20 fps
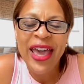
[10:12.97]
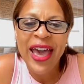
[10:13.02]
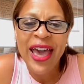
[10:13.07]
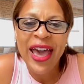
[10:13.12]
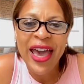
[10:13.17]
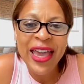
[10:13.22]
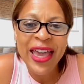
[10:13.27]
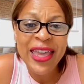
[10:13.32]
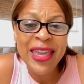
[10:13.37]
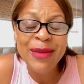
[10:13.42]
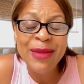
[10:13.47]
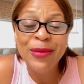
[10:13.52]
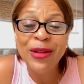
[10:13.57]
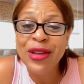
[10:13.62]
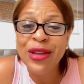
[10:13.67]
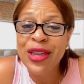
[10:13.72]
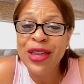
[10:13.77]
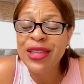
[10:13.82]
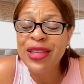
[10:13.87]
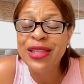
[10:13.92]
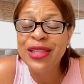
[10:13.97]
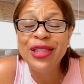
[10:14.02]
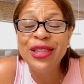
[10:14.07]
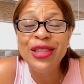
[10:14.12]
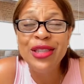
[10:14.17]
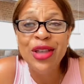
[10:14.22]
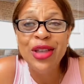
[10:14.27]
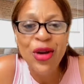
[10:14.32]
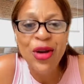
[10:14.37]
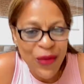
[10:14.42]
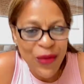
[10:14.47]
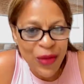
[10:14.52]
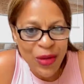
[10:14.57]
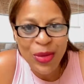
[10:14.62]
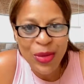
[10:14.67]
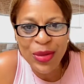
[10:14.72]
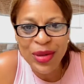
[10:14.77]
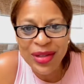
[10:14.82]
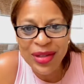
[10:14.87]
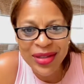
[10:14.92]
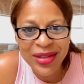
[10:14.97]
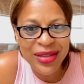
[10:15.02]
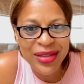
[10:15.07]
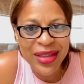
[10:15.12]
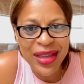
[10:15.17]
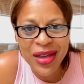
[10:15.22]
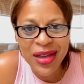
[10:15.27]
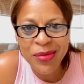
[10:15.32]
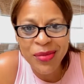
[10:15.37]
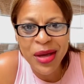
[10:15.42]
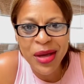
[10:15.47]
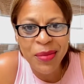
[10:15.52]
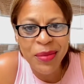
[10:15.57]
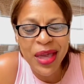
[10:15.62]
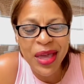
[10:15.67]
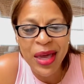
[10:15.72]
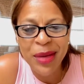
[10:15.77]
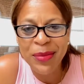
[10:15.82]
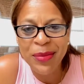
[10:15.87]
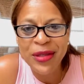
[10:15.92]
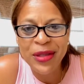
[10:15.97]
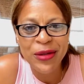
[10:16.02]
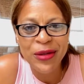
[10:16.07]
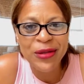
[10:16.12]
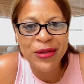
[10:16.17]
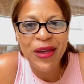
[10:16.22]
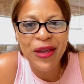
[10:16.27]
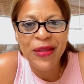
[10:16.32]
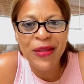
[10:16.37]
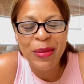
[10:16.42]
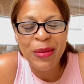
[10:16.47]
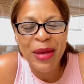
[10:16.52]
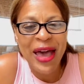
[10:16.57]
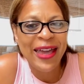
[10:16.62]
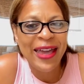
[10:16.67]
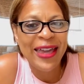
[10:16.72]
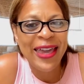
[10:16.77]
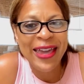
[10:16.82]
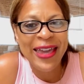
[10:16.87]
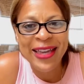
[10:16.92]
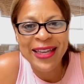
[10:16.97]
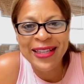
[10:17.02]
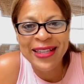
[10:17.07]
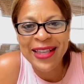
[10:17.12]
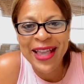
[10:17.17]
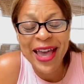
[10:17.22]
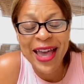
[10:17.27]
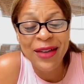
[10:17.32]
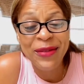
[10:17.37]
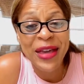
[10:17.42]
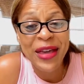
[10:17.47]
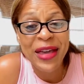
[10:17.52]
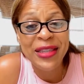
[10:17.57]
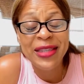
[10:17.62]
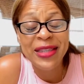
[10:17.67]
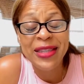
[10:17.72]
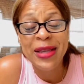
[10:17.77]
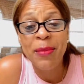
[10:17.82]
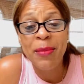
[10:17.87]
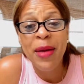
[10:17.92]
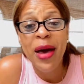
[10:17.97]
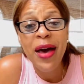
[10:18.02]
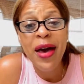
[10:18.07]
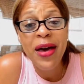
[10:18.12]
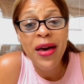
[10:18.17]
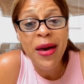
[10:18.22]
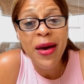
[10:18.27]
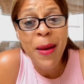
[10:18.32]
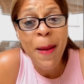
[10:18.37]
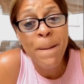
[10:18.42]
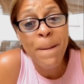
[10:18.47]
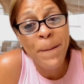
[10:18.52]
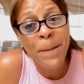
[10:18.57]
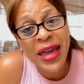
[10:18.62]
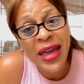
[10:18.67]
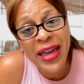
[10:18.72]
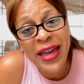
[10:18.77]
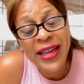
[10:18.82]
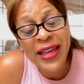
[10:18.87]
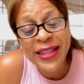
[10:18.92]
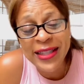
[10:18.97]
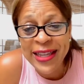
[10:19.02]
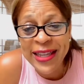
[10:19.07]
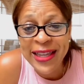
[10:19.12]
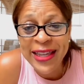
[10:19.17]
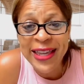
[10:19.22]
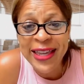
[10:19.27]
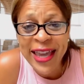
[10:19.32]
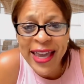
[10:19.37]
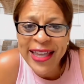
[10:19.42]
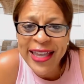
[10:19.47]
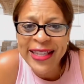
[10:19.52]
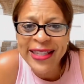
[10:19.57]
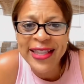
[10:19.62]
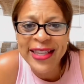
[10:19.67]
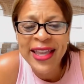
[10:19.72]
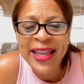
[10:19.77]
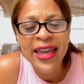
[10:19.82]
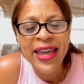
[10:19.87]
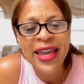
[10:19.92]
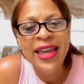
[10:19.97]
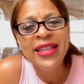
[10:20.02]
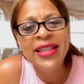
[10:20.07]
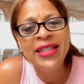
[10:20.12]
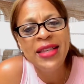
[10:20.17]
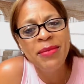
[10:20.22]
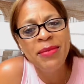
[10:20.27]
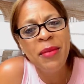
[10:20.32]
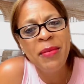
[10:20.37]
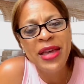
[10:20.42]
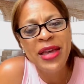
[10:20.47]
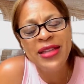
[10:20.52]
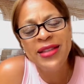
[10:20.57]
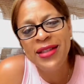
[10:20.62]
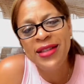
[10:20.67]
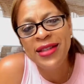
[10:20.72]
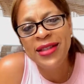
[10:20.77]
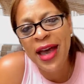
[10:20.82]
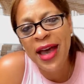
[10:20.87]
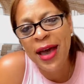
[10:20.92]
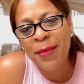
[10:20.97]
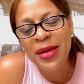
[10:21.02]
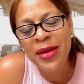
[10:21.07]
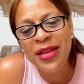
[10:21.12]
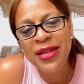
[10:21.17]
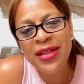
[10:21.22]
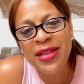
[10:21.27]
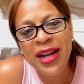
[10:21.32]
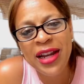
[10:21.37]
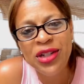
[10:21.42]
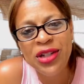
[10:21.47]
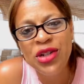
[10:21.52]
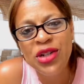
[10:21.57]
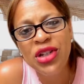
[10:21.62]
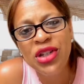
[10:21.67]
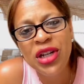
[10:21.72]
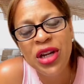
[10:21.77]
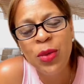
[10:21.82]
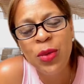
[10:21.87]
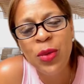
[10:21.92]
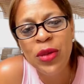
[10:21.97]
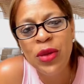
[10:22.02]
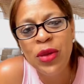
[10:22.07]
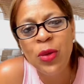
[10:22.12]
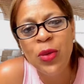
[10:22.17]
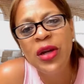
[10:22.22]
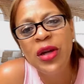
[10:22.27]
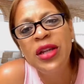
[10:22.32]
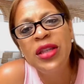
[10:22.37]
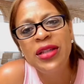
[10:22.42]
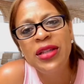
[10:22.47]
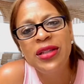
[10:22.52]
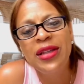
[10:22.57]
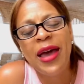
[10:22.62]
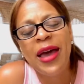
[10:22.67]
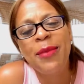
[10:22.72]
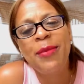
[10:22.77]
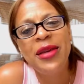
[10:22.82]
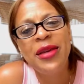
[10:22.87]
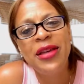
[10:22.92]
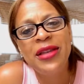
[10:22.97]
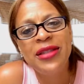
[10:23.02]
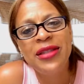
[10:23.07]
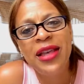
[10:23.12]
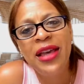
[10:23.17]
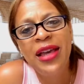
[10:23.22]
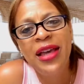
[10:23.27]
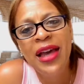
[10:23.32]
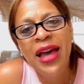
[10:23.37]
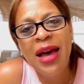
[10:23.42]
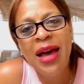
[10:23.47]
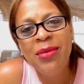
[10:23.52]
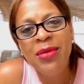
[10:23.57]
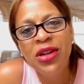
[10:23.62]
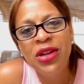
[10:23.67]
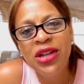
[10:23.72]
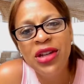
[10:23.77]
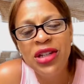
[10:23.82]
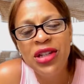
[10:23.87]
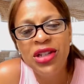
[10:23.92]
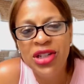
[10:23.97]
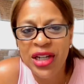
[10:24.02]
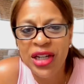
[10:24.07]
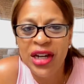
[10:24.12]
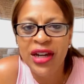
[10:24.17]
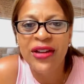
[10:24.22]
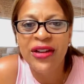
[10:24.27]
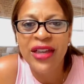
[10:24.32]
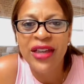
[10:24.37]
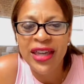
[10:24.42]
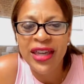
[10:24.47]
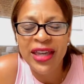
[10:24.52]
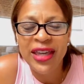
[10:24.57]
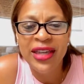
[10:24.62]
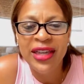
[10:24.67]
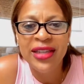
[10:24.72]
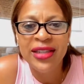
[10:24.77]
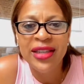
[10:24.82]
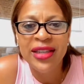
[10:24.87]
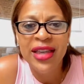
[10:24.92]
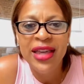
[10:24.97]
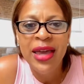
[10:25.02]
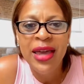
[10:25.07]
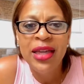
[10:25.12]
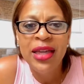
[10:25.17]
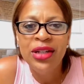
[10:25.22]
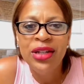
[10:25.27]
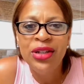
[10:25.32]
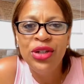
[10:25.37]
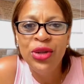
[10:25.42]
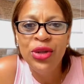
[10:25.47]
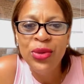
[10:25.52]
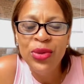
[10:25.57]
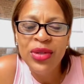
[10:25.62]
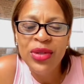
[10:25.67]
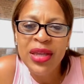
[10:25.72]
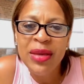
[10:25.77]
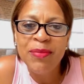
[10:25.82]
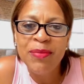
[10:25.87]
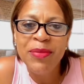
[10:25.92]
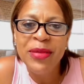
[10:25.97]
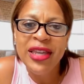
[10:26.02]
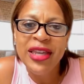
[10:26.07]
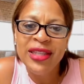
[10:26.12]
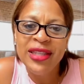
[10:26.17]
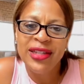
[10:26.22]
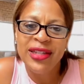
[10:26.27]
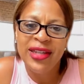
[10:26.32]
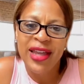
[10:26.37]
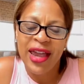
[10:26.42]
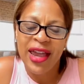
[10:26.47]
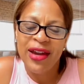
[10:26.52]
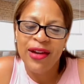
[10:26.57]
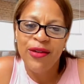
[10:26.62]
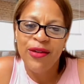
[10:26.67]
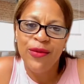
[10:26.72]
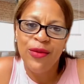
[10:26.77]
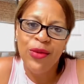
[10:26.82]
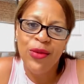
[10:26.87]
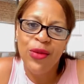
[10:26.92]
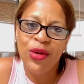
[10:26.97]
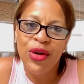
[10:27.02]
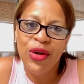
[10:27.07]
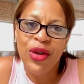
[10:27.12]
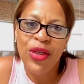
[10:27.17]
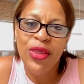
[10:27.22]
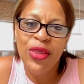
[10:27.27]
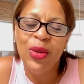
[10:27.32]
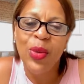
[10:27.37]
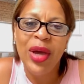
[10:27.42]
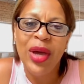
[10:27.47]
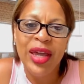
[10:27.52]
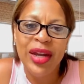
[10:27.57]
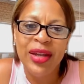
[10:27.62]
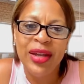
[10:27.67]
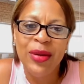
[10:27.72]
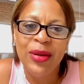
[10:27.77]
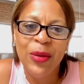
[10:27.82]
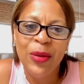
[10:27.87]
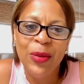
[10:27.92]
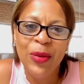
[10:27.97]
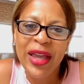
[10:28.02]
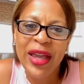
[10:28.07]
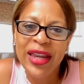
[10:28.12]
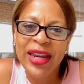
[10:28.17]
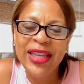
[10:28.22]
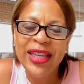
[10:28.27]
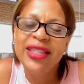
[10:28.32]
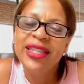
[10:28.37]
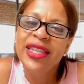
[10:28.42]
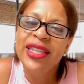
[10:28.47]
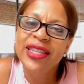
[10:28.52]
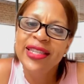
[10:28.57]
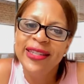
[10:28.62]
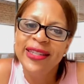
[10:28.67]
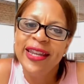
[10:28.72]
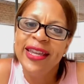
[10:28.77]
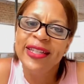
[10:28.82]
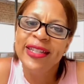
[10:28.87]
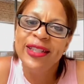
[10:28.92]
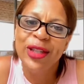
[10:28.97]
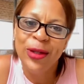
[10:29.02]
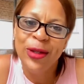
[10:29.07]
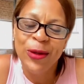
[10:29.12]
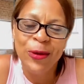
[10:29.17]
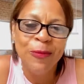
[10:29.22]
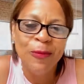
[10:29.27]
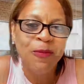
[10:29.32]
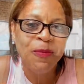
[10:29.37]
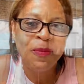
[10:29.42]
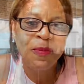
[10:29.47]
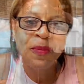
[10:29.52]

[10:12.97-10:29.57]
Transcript: I am looking so forward to the upcoming episodes of the podcast. I've got some amazing guests and some amazing topics. And I'll just share with you one of the topics I'm looking to share is choosing men's attire for the wedding, right? It's his day too.